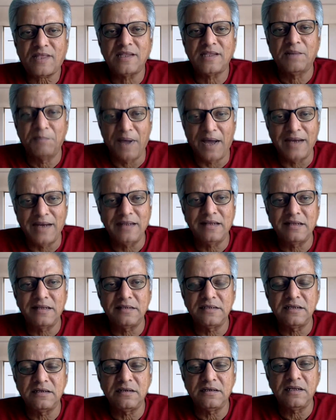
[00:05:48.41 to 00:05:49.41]
the manner
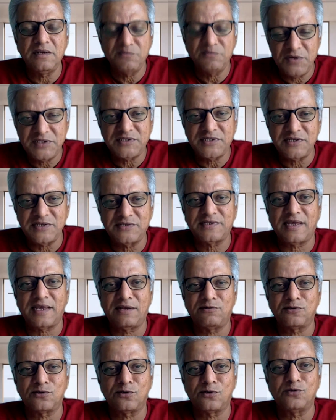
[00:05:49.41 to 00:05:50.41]
in which he
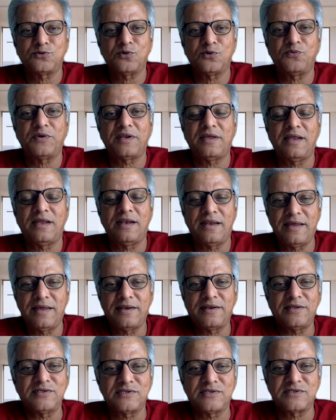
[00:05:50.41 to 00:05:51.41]
said was also very
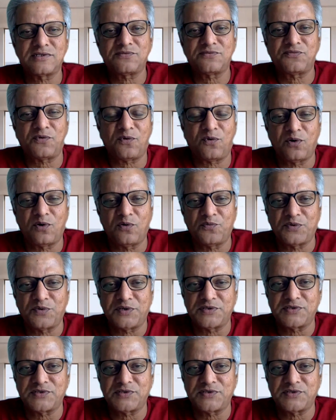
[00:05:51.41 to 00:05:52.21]
hilarious for all of